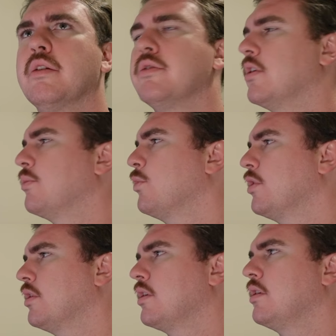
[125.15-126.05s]
So
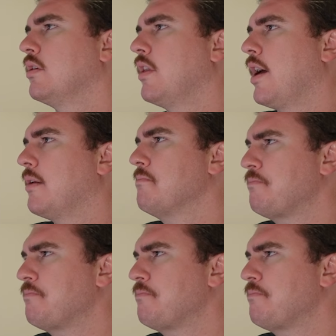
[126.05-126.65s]
we're going to clear that.